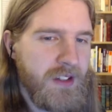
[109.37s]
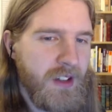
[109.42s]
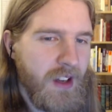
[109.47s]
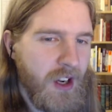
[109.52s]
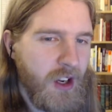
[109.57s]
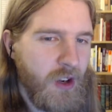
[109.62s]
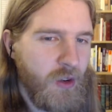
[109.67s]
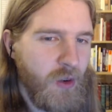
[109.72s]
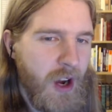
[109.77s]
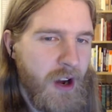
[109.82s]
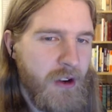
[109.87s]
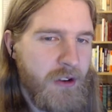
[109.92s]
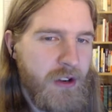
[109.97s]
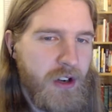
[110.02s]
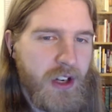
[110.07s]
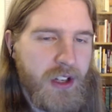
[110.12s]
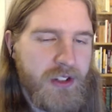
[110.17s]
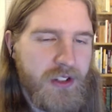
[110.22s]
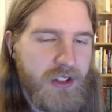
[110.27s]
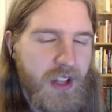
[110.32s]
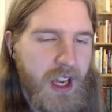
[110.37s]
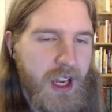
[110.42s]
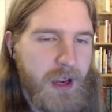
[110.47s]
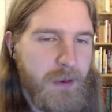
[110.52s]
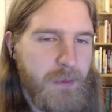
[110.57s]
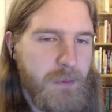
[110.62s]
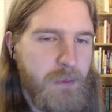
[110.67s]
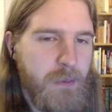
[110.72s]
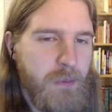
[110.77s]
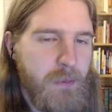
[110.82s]
a Groundhog's Day
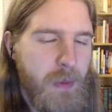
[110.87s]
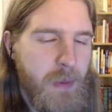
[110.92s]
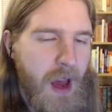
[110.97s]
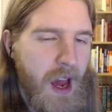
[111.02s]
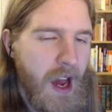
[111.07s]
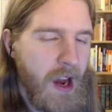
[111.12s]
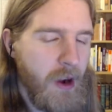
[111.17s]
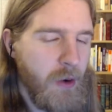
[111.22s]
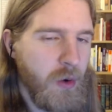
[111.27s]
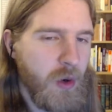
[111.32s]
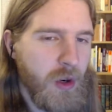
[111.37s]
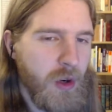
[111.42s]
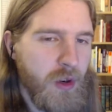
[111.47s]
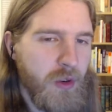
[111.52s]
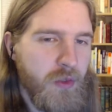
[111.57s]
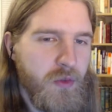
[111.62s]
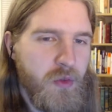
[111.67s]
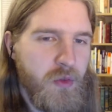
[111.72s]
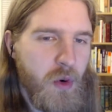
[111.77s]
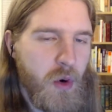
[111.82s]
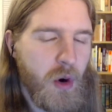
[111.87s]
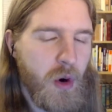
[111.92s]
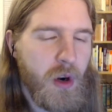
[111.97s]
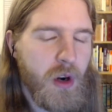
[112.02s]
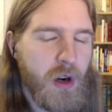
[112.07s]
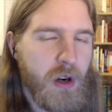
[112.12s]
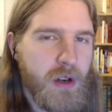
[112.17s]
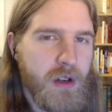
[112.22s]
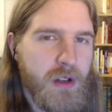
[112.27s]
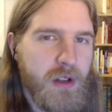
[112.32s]
power
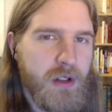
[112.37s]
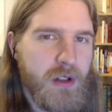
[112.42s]
for